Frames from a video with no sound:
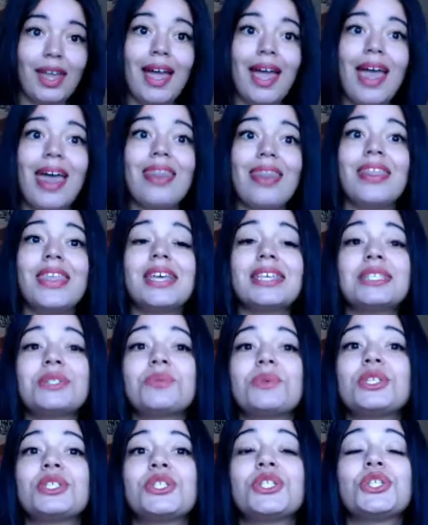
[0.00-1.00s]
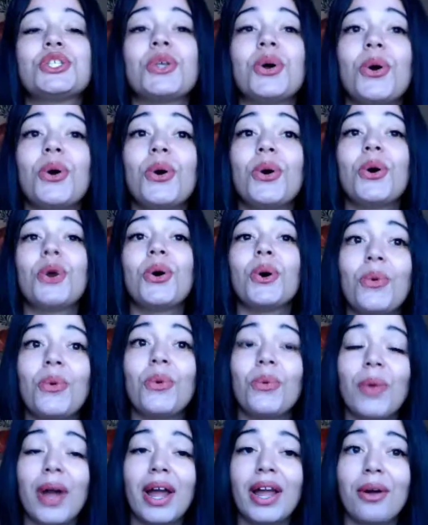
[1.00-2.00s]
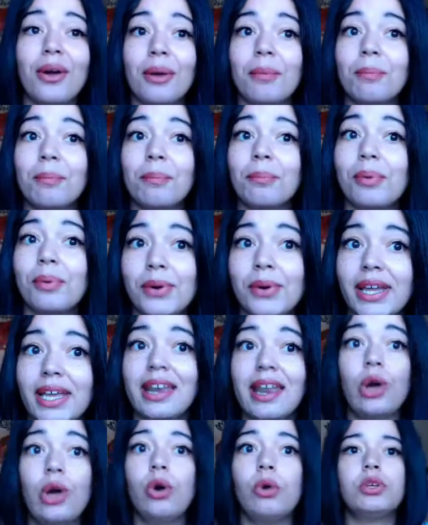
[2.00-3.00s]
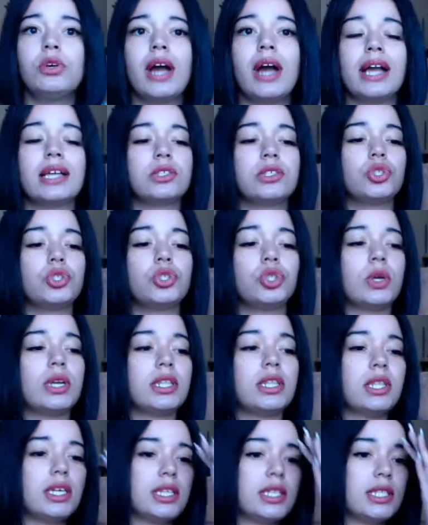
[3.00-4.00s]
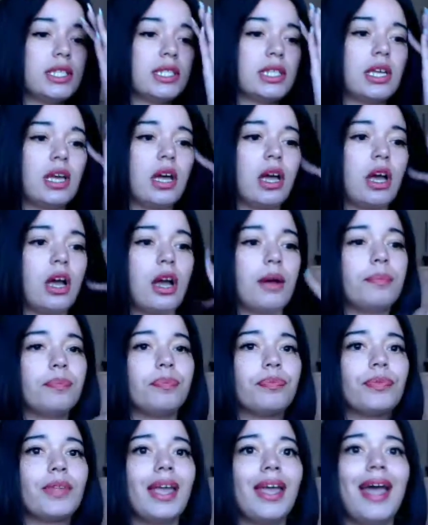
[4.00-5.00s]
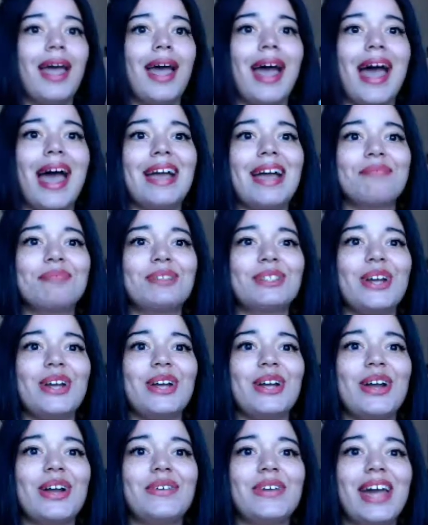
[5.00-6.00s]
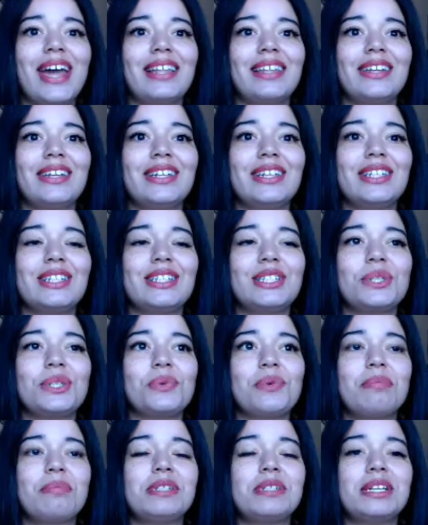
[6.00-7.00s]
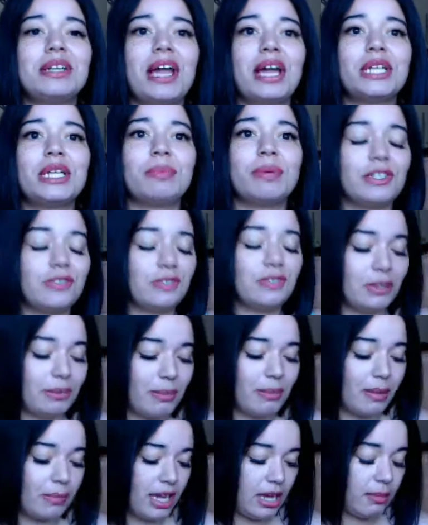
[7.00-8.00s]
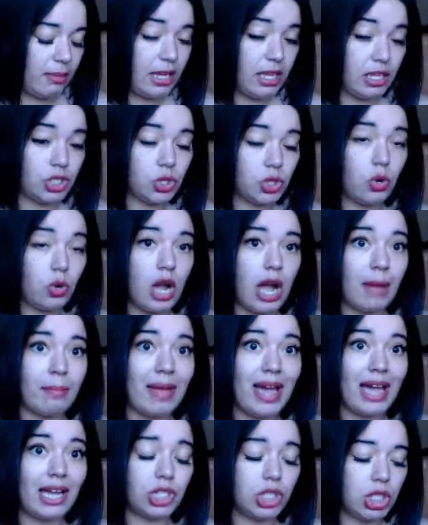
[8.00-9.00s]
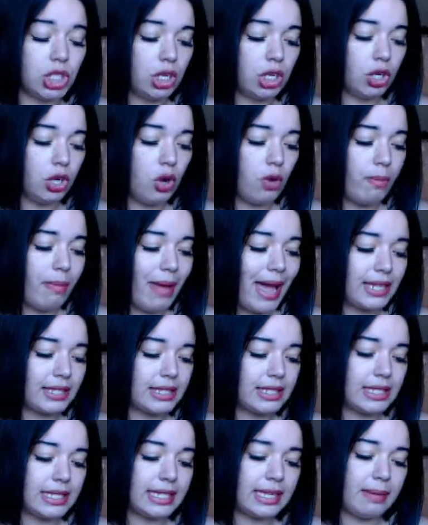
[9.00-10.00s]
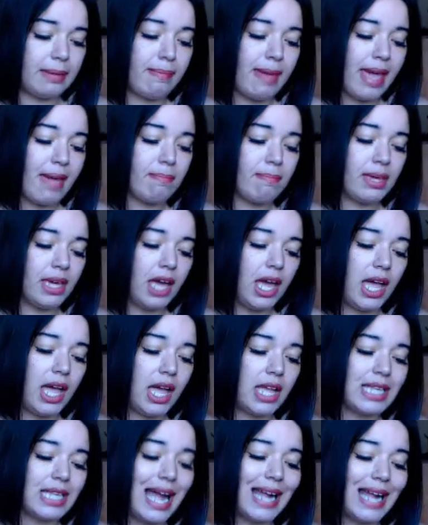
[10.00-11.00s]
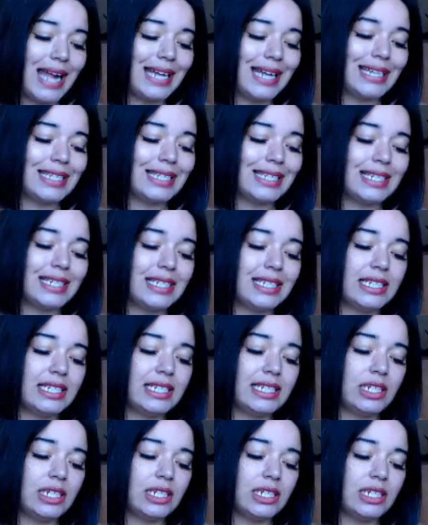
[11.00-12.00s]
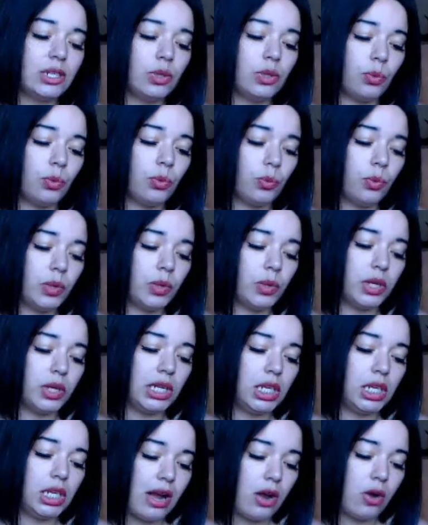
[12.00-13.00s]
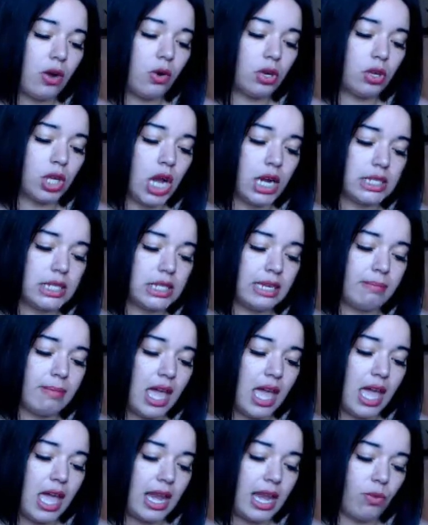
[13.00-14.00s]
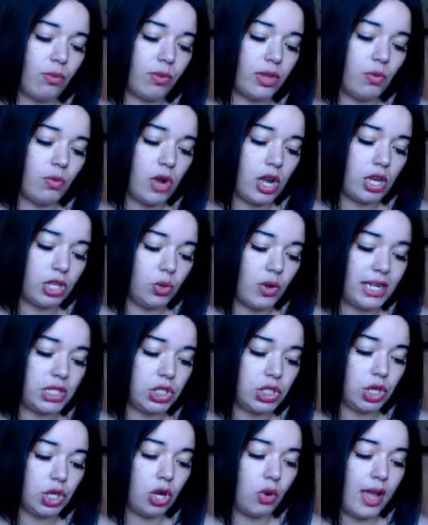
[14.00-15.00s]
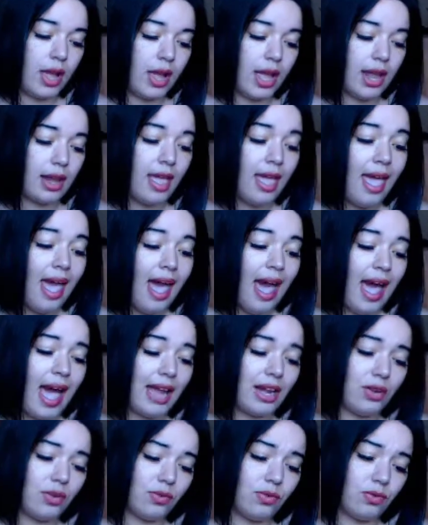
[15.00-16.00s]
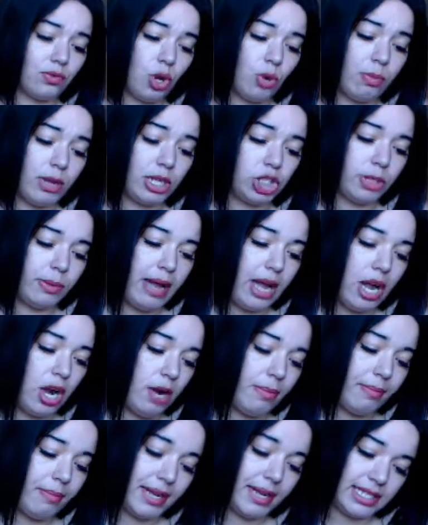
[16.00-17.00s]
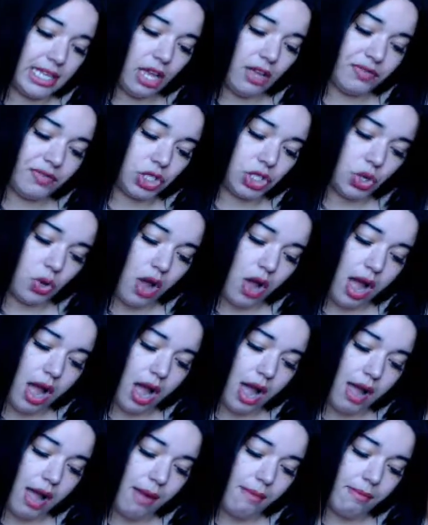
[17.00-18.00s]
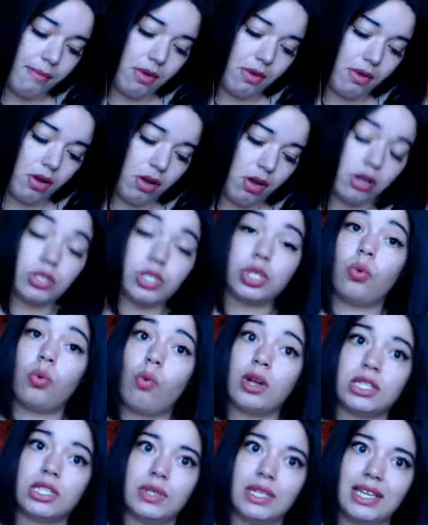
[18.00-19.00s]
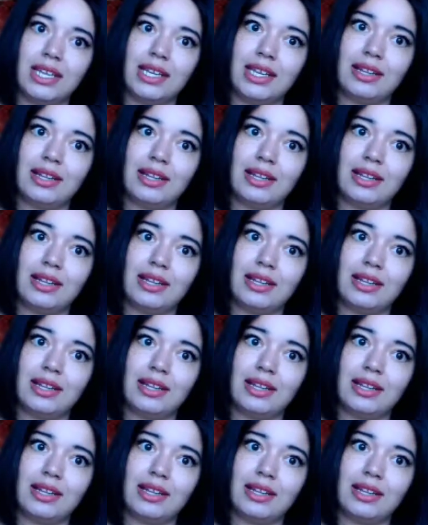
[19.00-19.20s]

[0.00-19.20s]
This was so right on point, and I hope you guys enjoyed this. I'm sorry we got a little interrupted. I had to breastfeed my baby, so I'm actually going to go back to Skemet because I didn't read about Goddess Skemet, and I really want you guys to know. And I don't know much about her myself, so I'm also want to